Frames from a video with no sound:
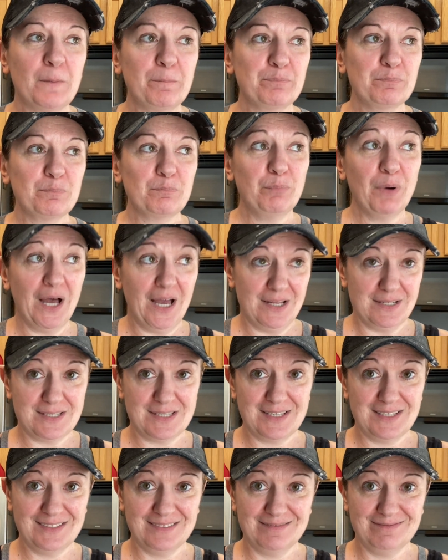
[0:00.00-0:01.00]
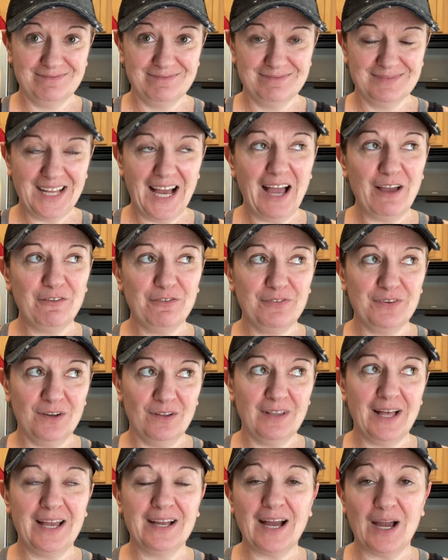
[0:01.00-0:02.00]
But I feel
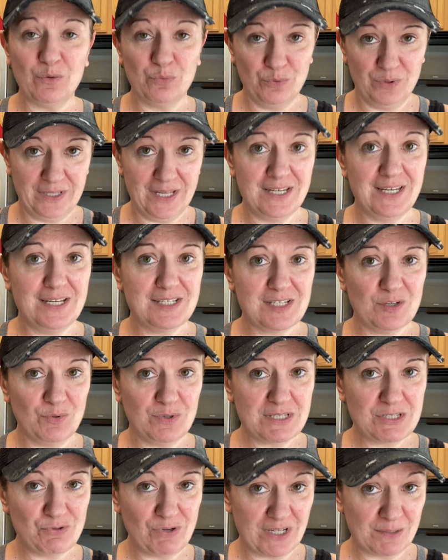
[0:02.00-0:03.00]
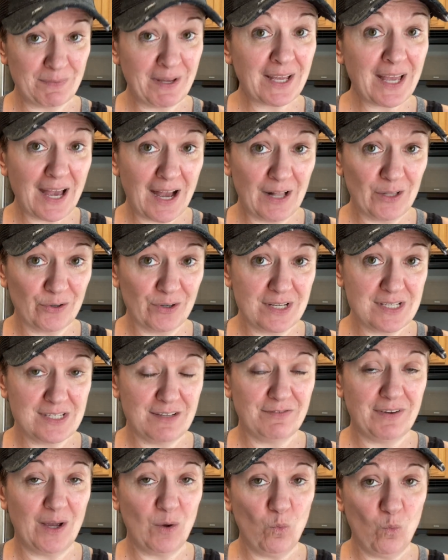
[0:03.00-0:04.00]
like I really need to restrict my calories
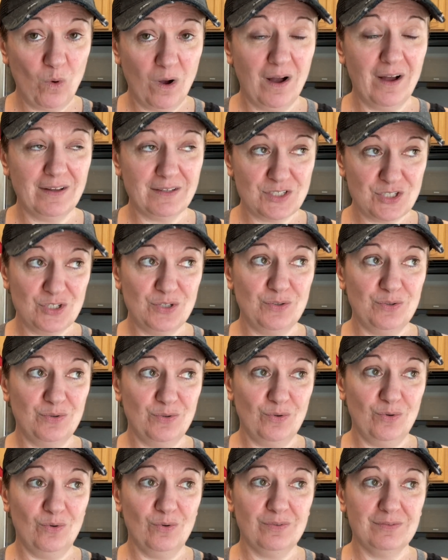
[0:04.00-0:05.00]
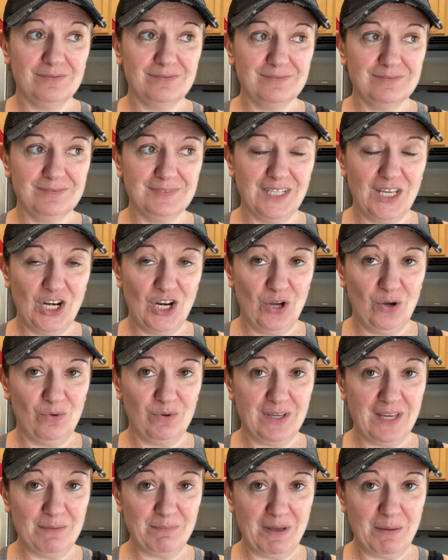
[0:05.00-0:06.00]
if I want to,
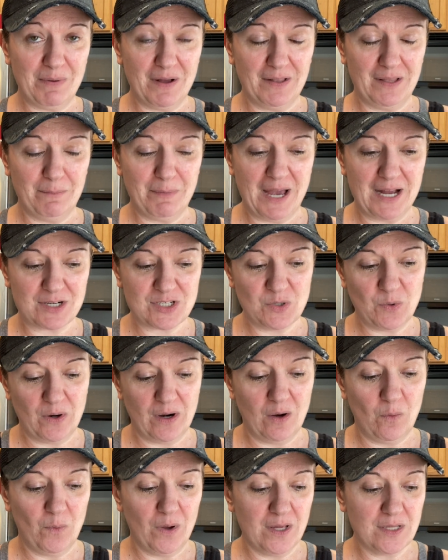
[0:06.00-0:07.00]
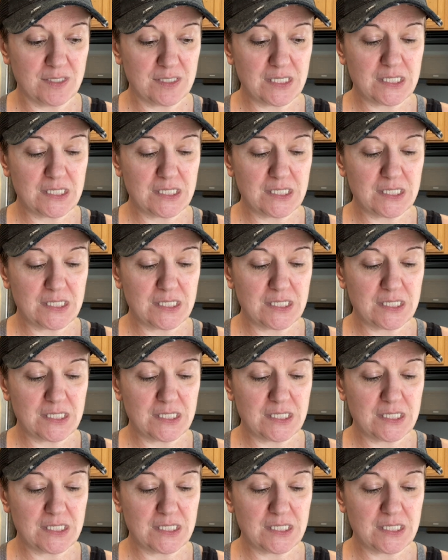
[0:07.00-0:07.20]
get my belly back to where it was.